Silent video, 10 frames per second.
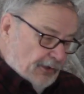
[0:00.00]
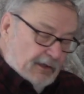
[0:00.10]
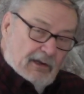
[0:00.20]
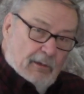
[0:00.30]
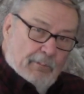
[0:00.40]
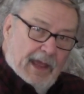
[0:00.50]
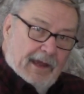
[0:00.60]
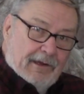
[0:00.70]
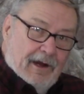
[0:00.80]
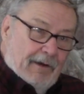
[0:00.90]
They're going to
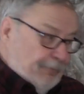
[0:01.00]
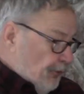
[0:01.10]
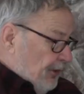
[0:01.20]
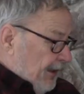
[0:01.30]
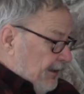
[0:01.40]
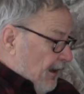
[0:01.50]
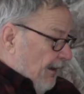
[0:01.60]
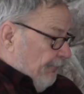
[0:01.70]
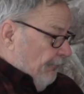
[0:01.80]
back off and take off,